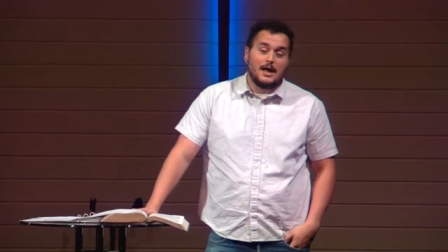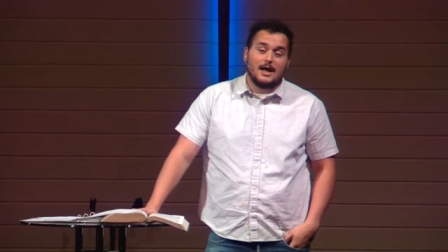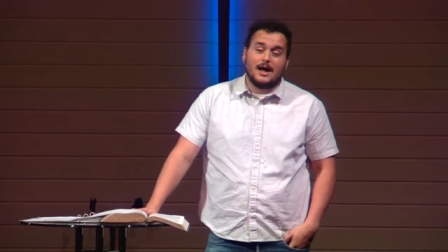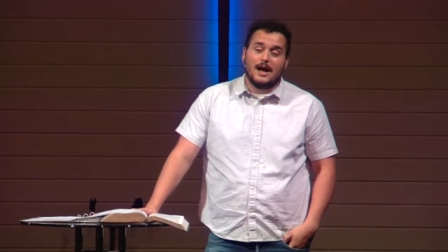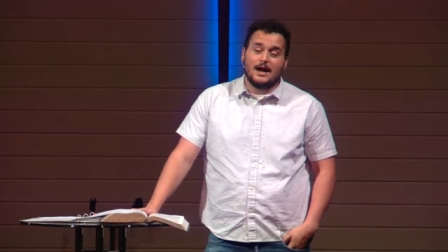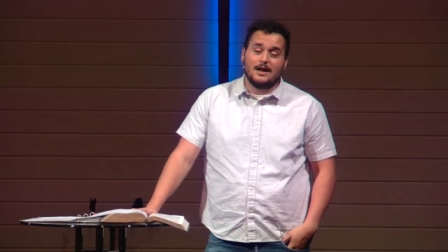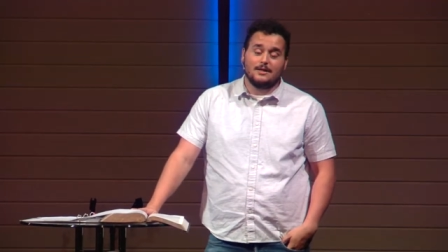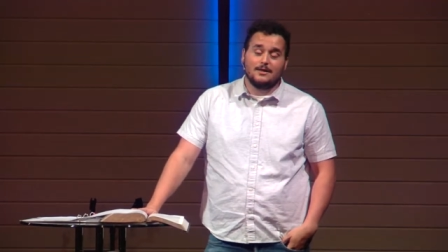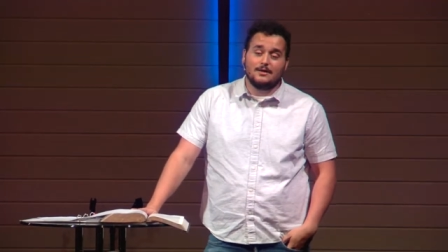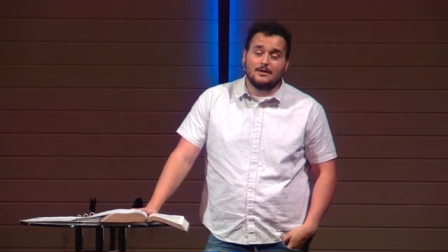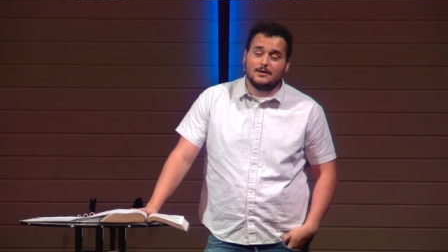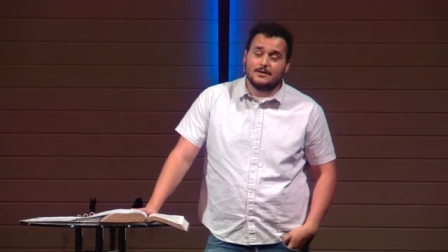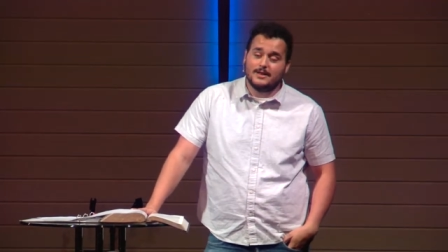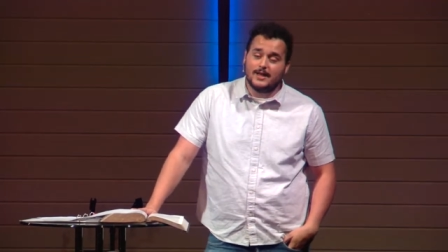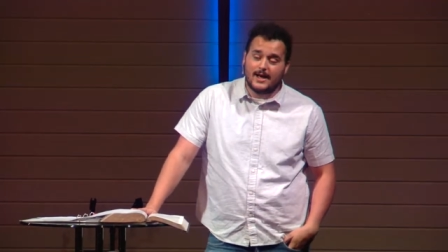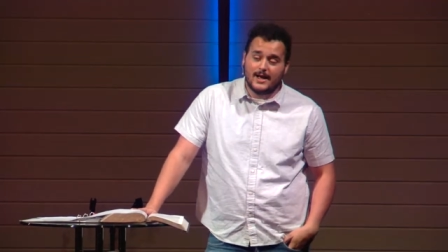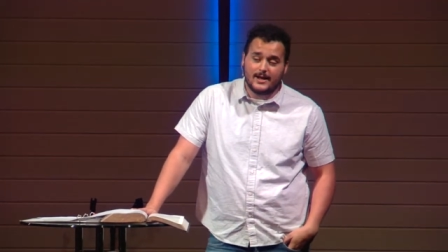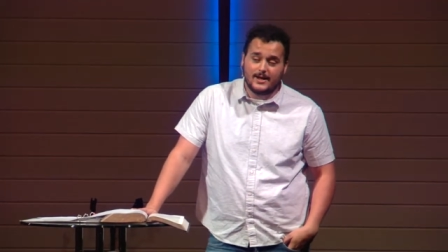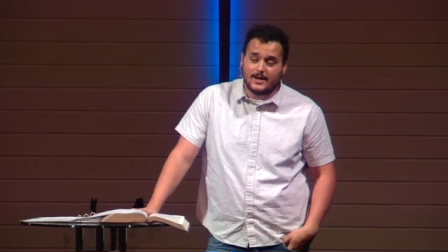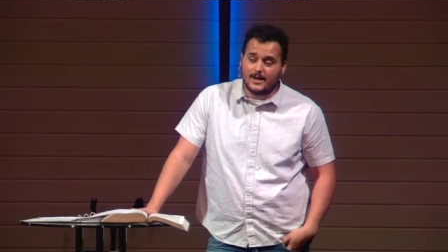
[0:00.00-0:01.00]
I learned
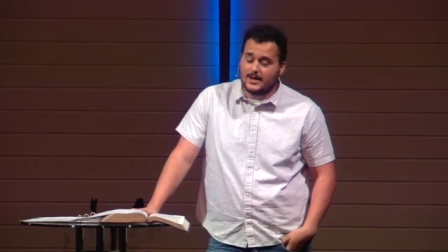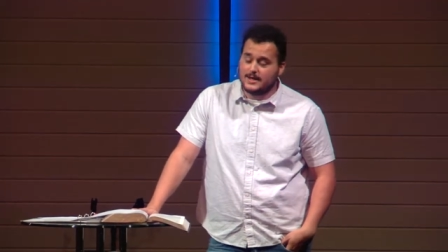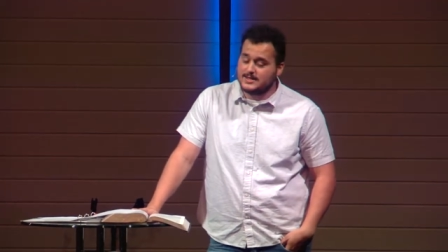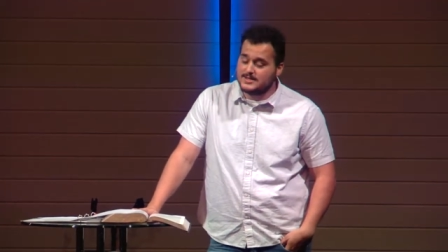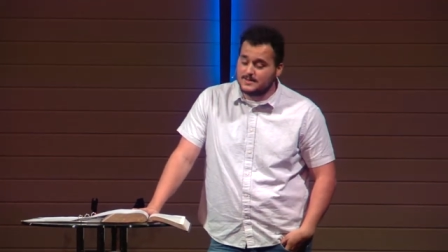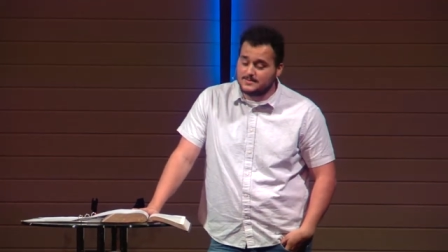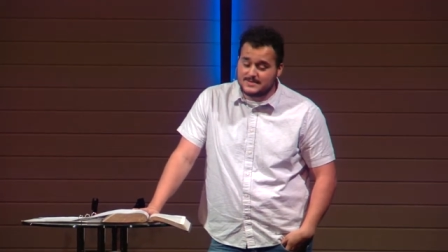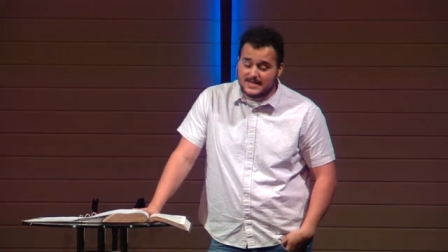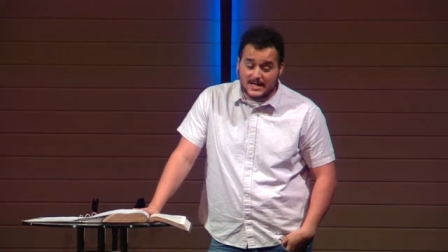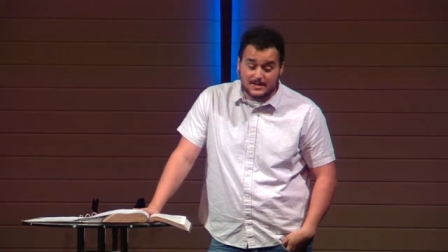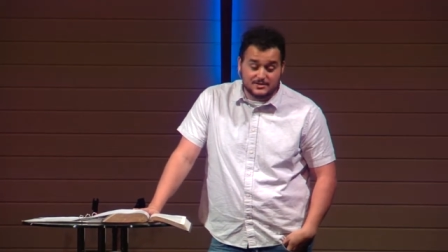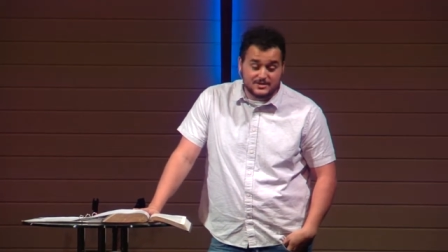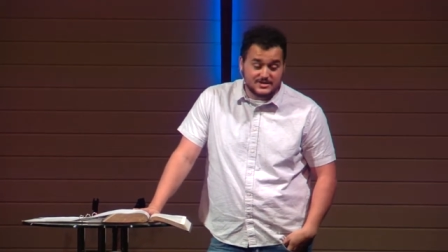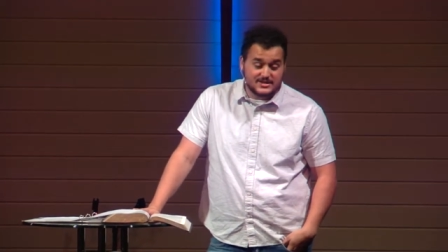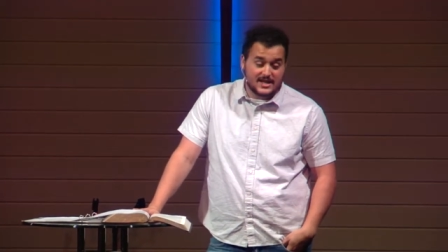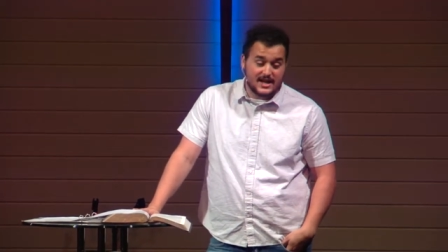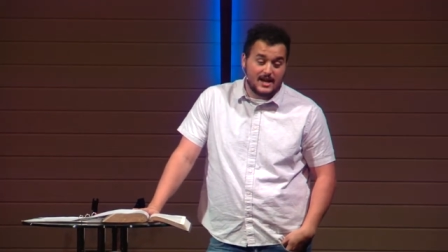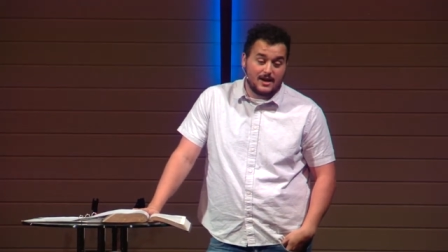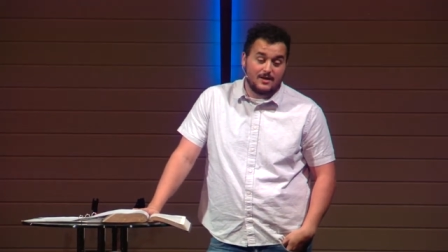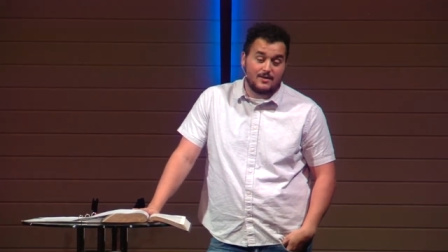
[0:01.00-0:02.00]
that uh, sometimes you just
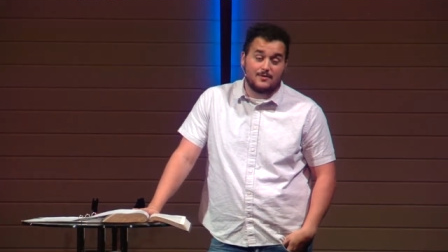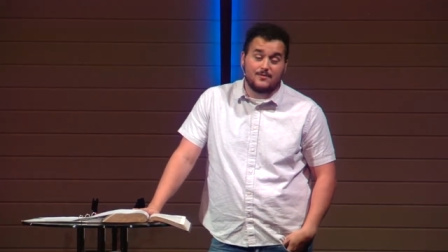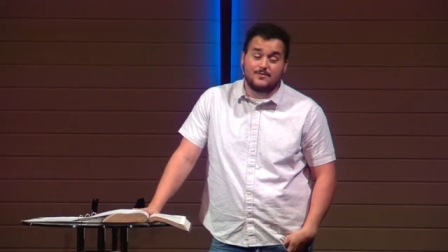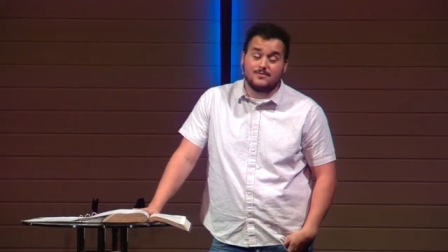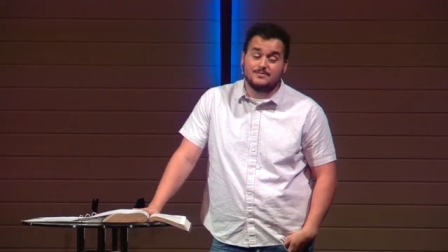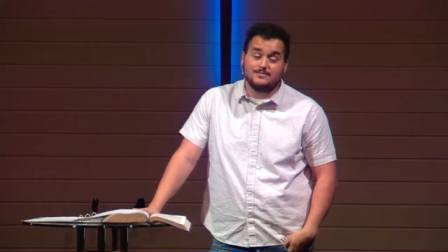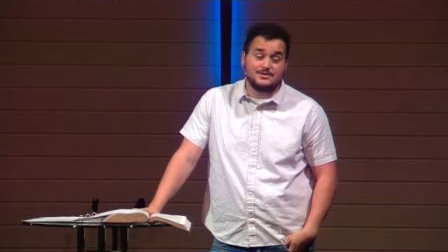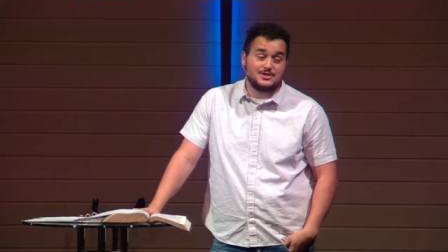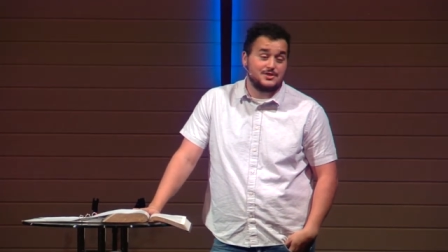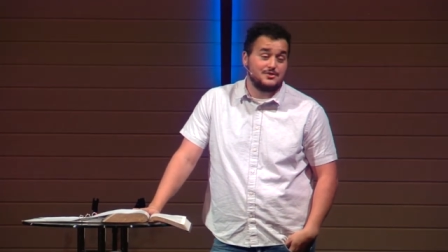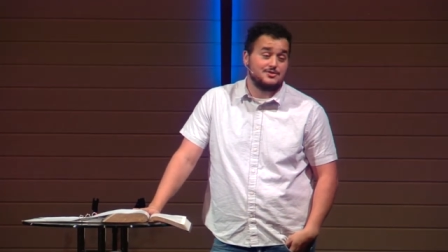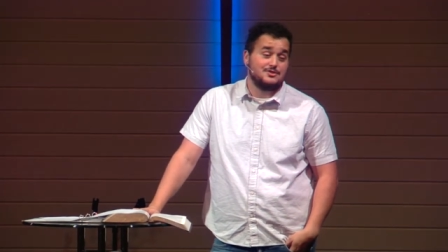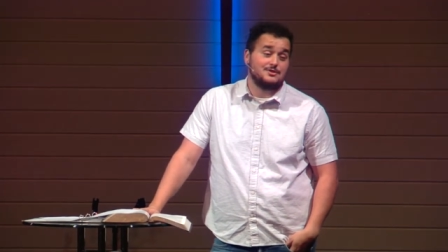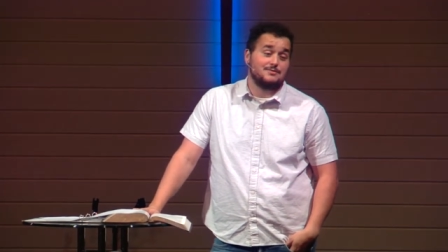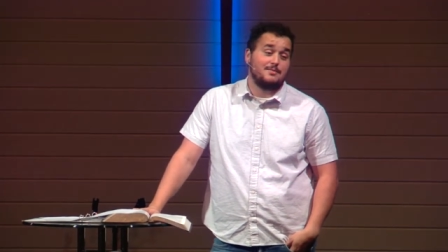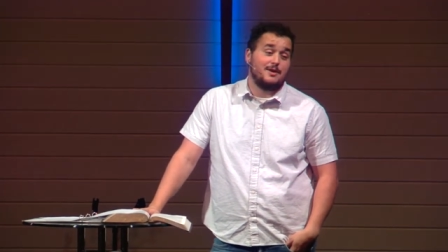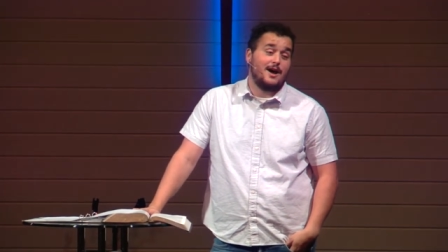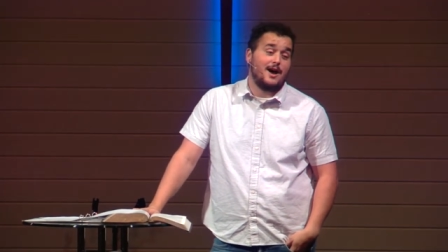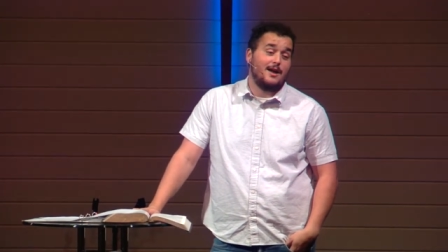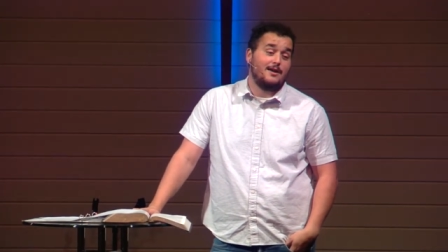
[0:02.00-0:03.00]
gotta choose your
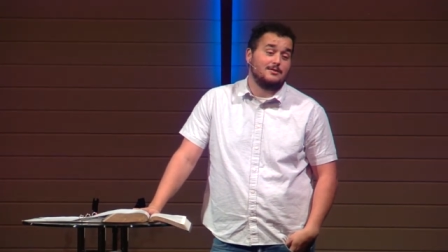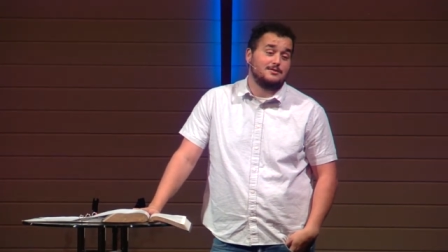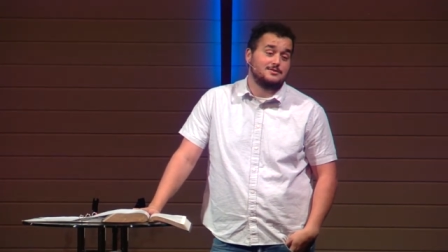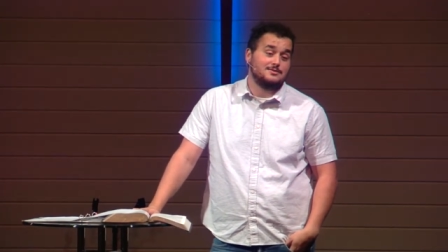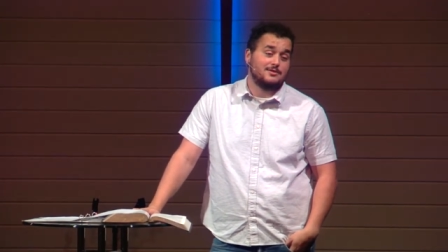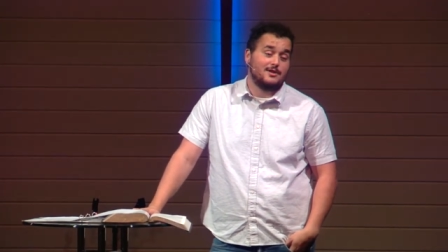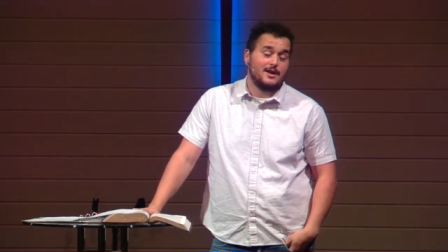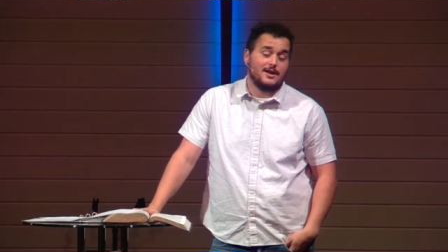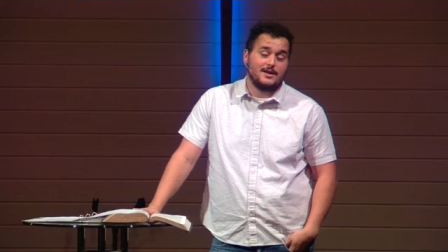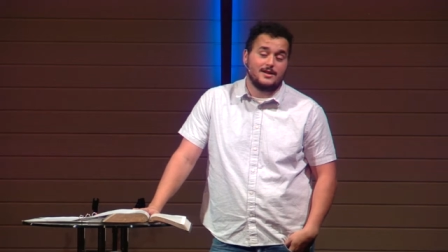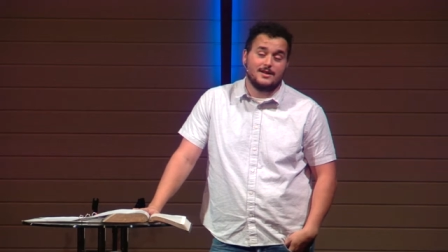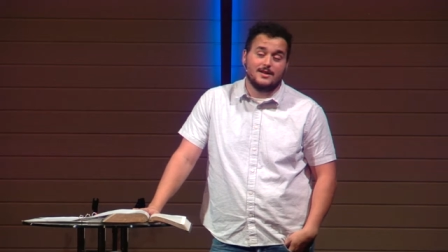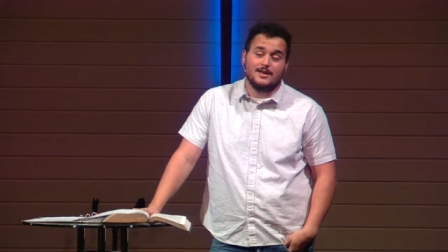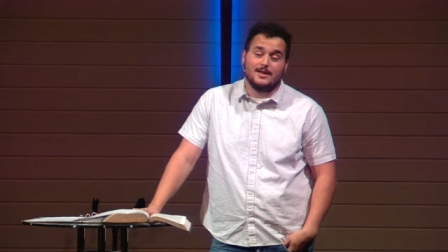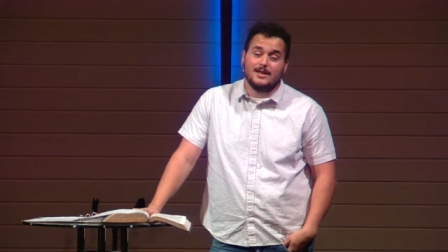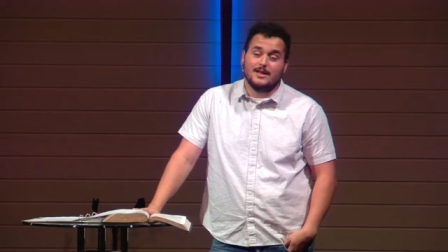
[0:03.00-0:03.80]
battles, right?